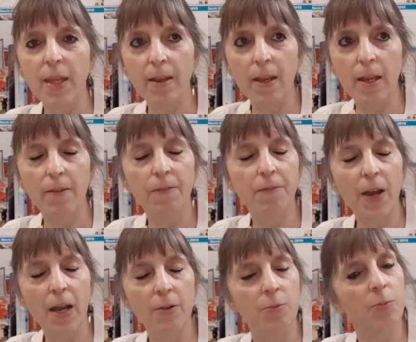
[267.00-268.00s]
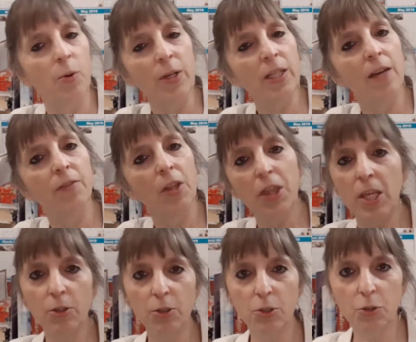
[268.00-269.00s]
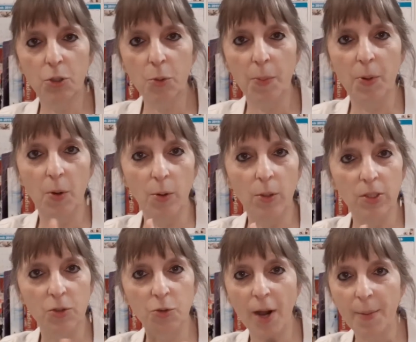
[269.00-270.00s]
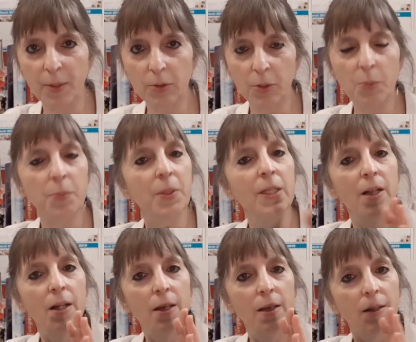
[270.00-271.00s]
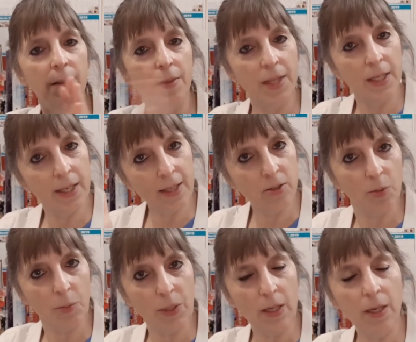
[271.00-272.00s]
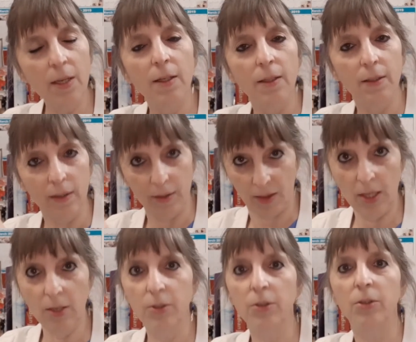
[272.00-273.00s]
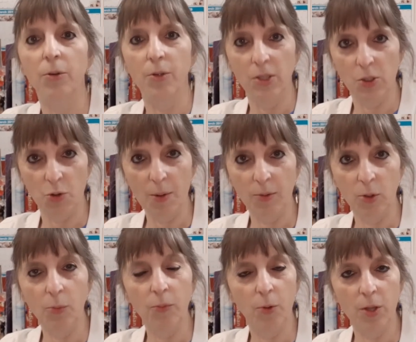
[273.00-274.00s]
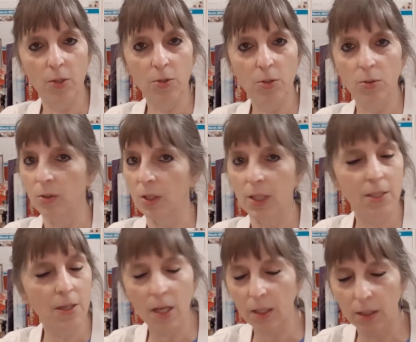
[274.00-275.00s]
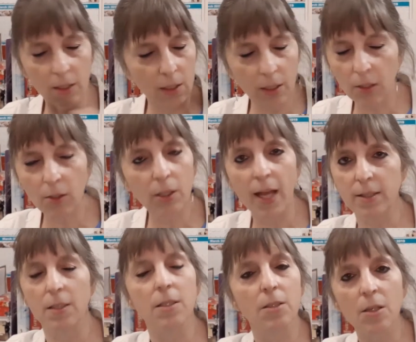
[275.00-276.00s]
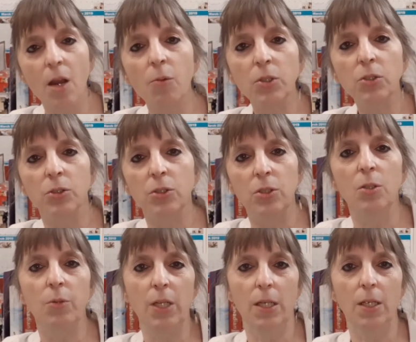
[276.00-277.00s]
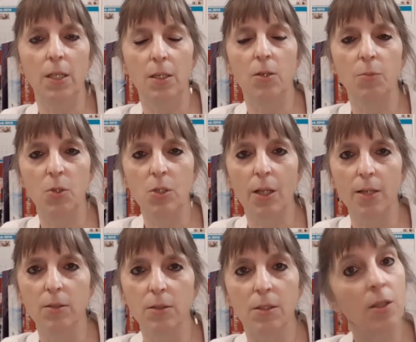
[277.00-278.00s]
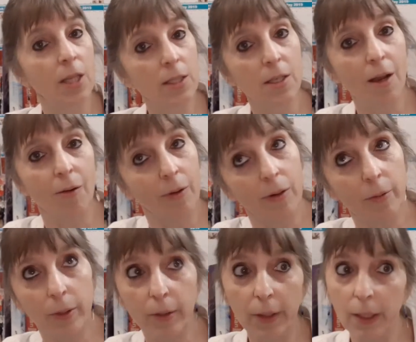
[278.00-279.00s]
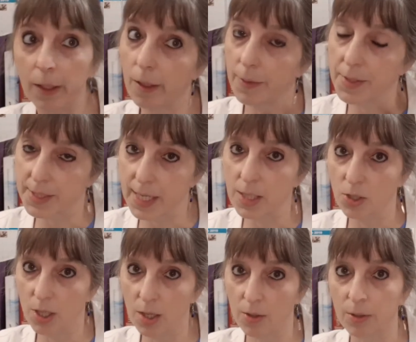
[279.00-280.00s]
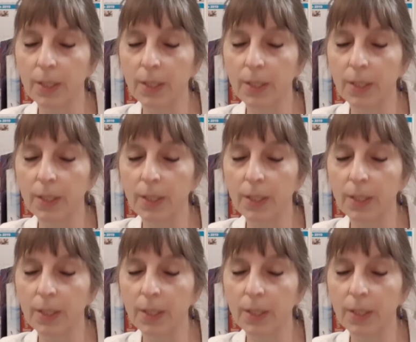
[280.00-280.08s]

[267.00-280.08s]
If I'm going to have a theater troupe or a drama group, then that should be a theater or a drama group within your school. It's not your classes. It's not what you're doing in your music classes. So that's not what we're doing on the stage either.